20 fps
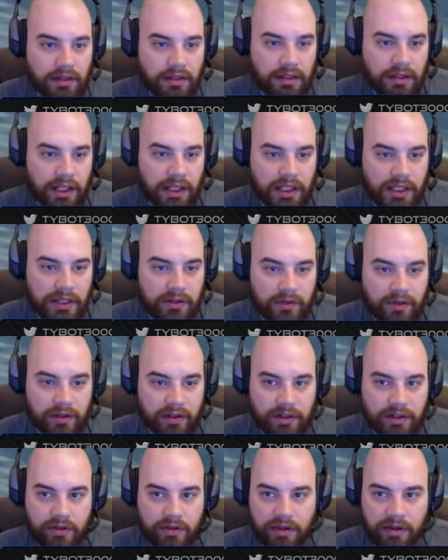And we're going
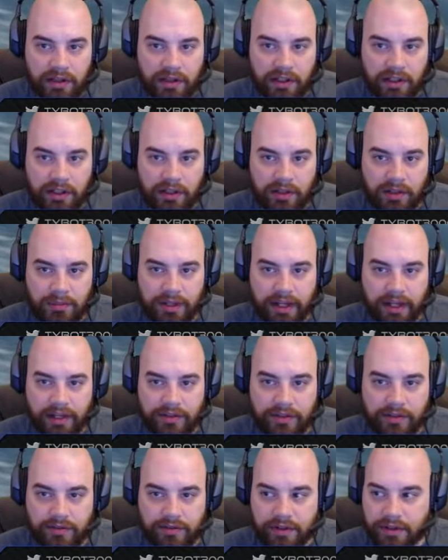to do a little bit
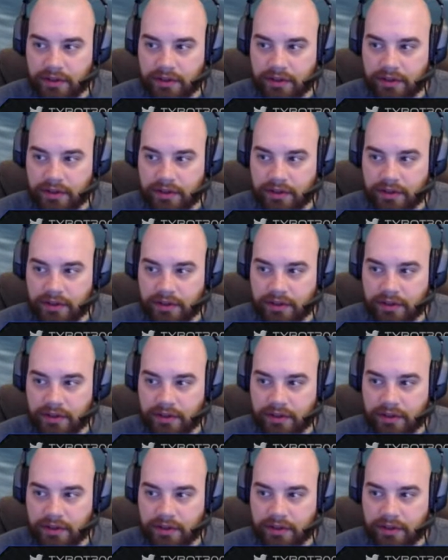extra.